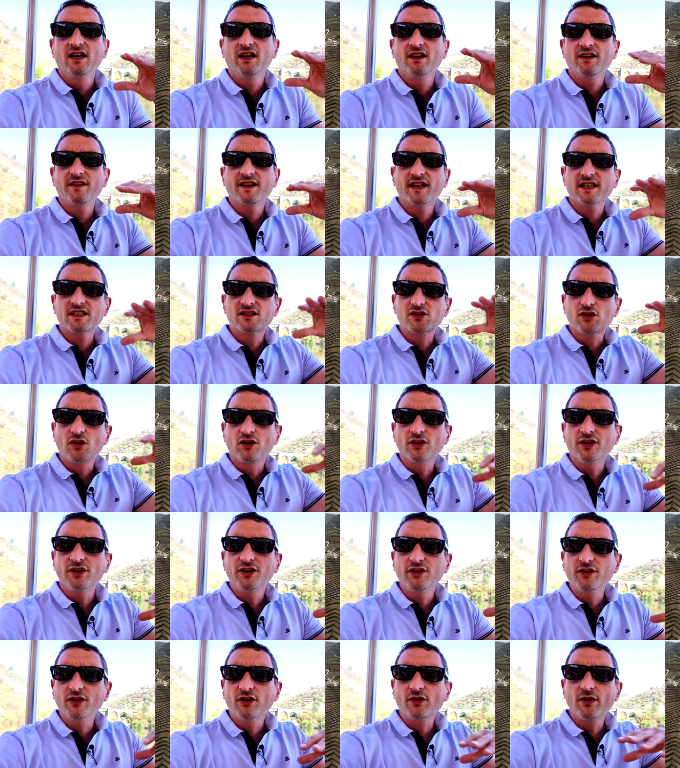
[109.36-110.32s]
uh, that's
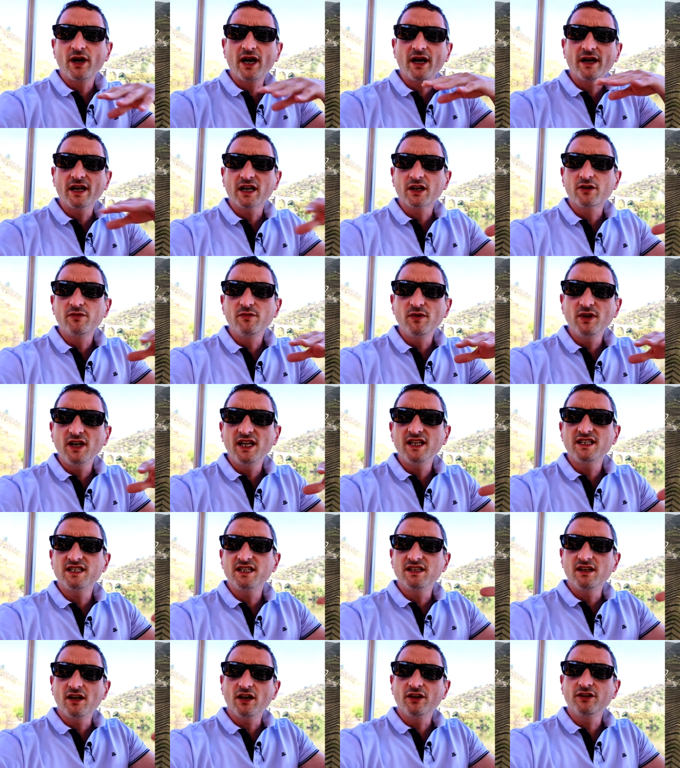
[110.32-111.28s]
gone underground,
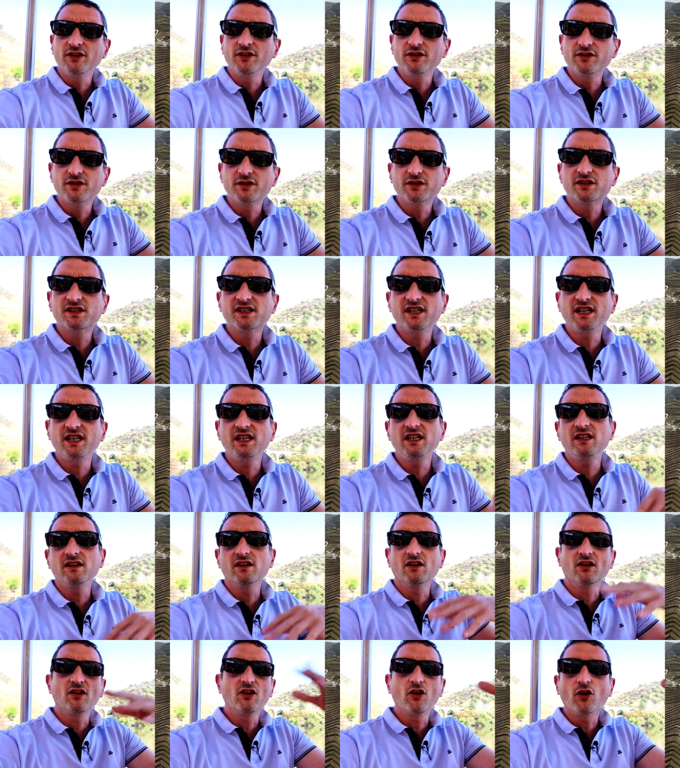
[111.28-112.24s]
accumulated under the
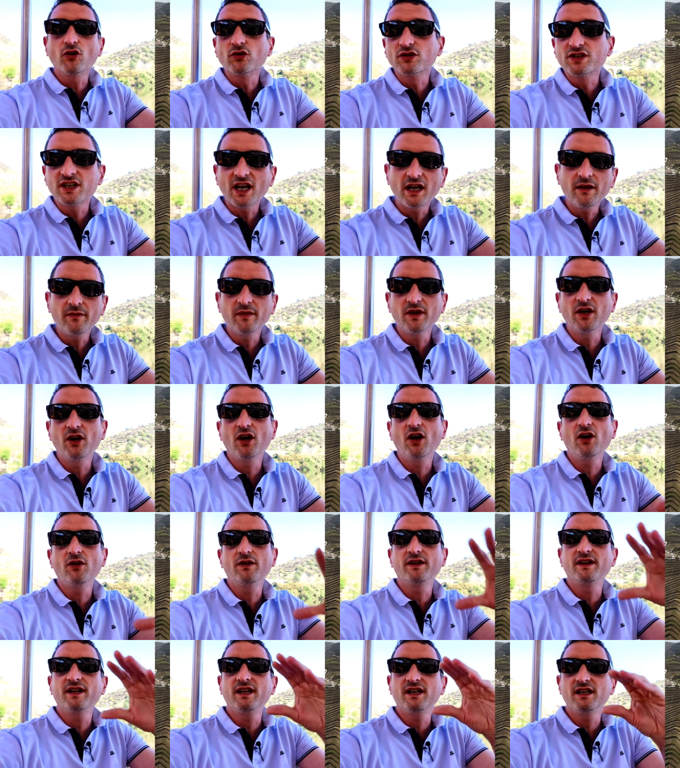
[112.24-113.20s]
sea a long time
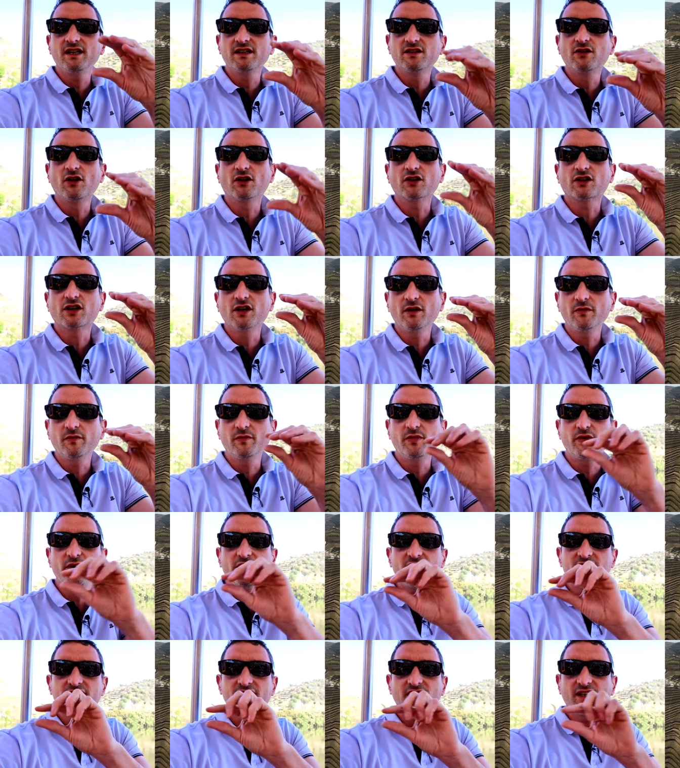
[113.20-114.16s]
ago and then it got
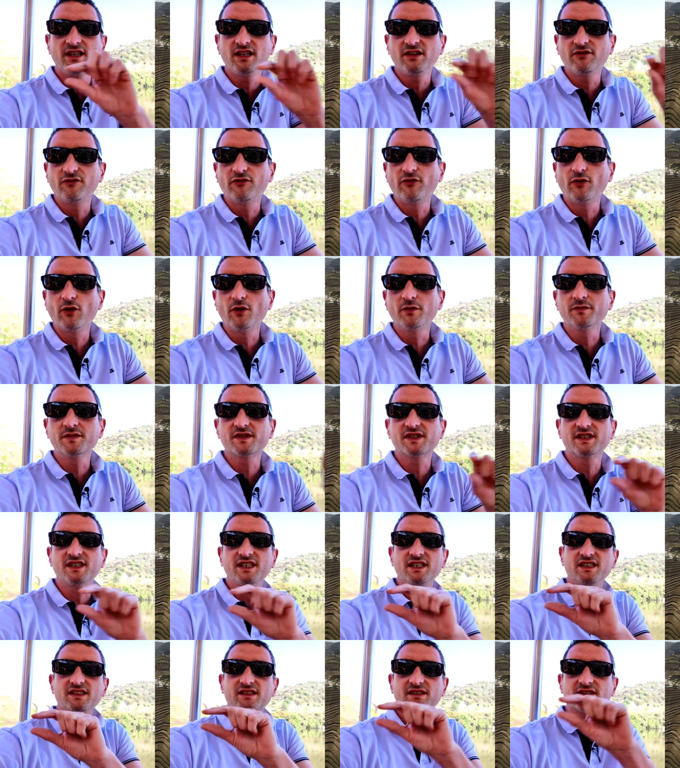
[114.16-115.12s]
compressed and it
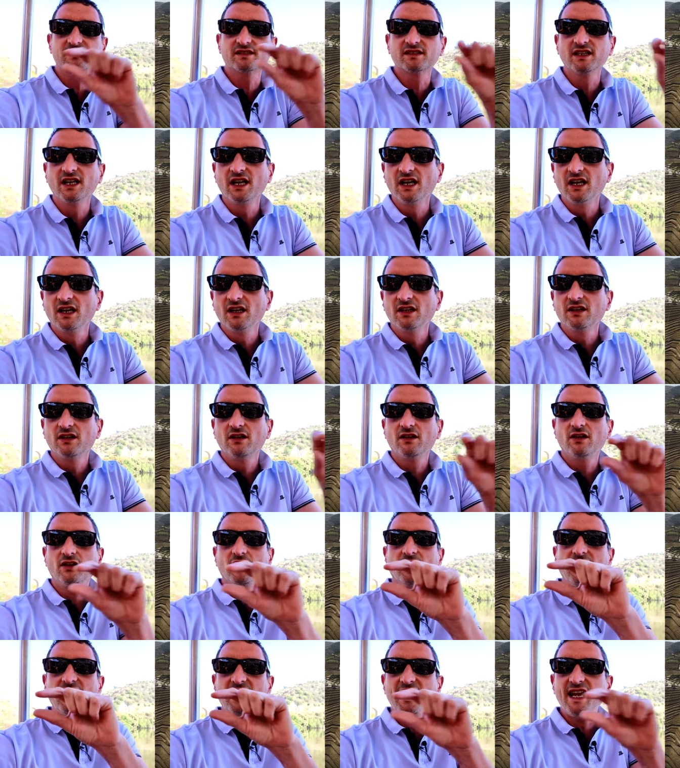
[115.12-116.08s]
forms these
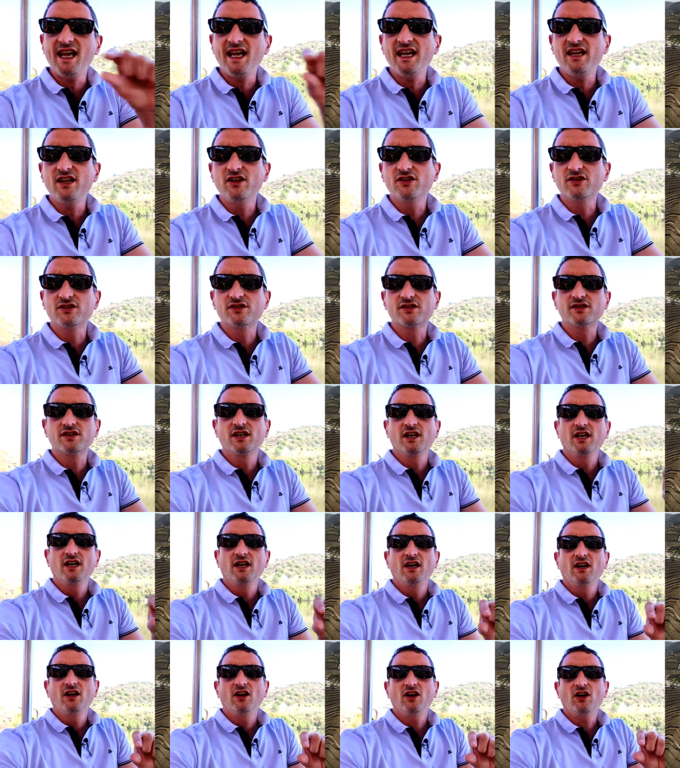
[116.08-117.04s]
uh, layers
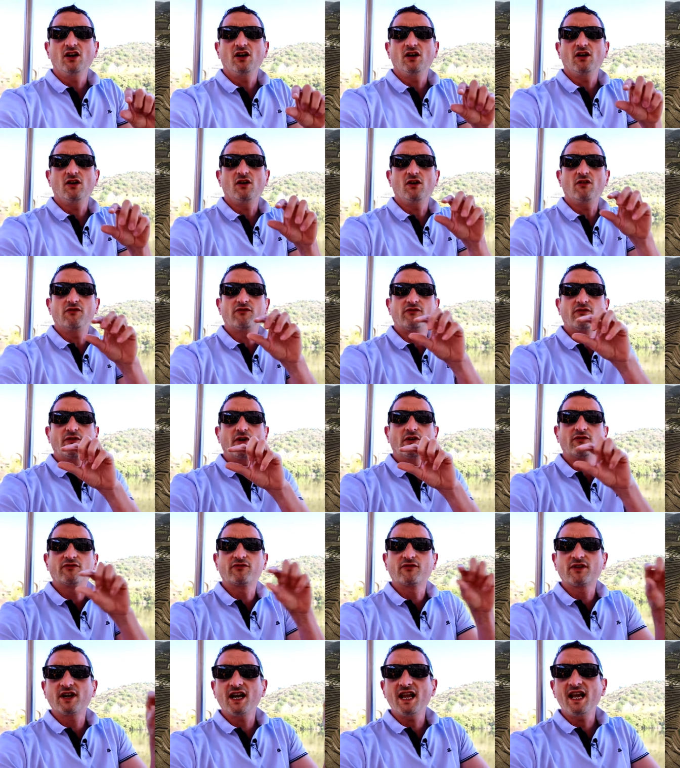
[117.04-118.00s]
of,
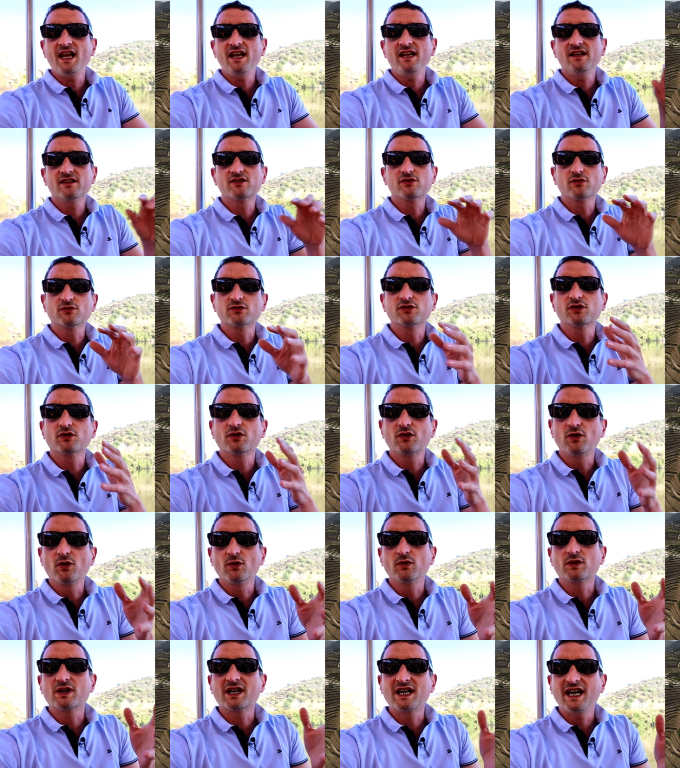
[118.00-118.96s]
of, clay. It's also
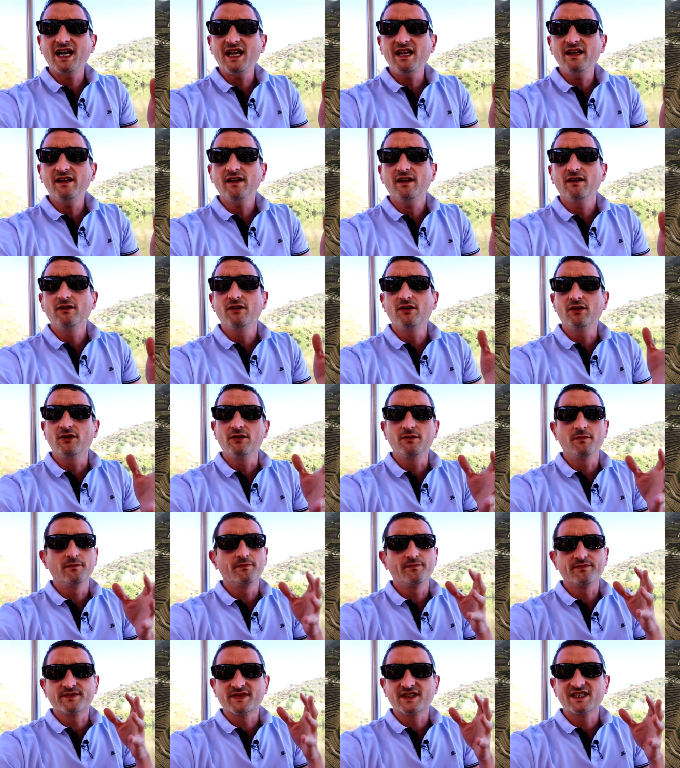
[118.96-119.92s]
called clay,
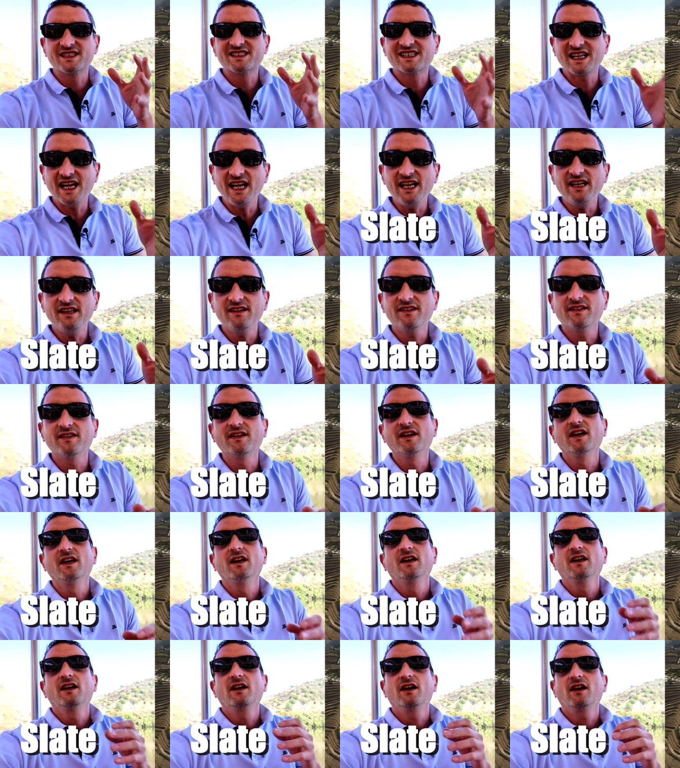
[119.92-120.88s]
um, slate
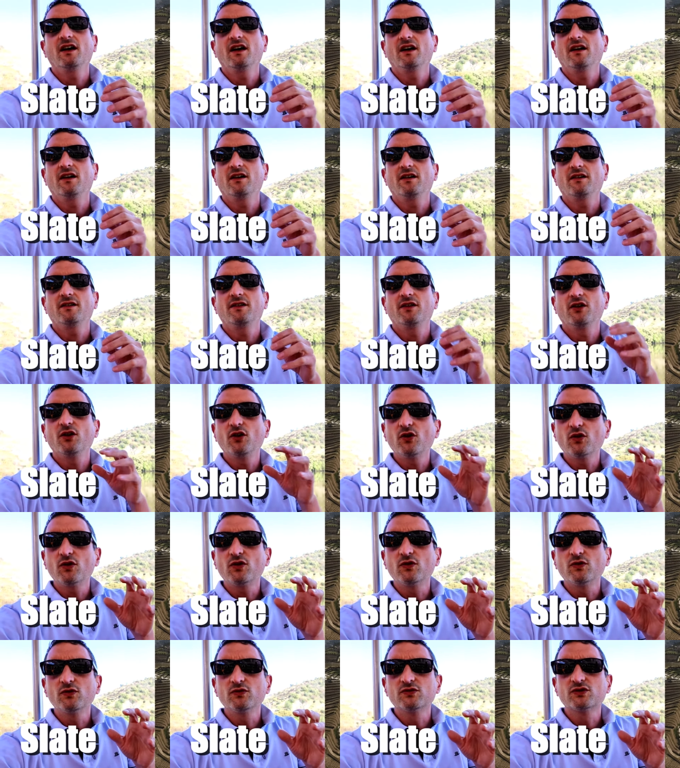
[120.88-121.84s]
uh, the
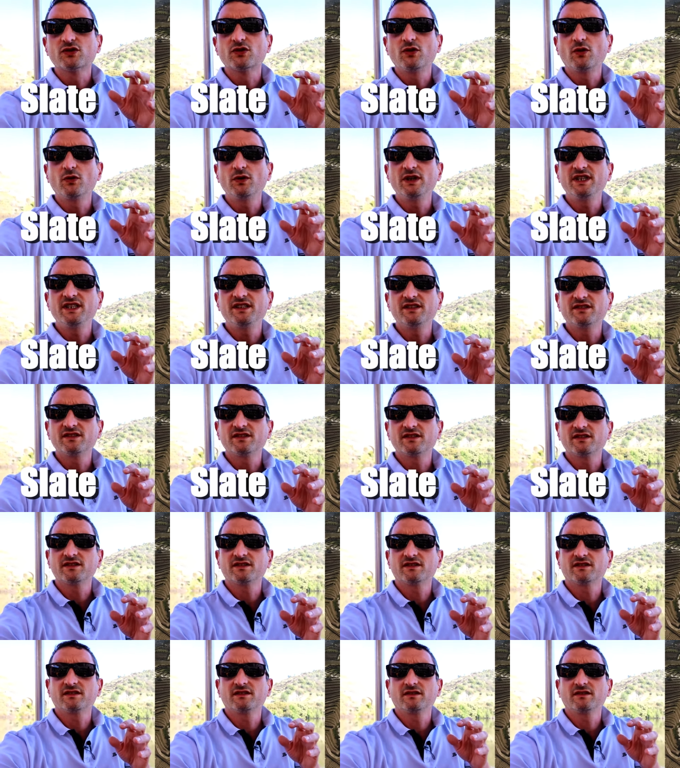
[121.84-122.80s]
locals call, is,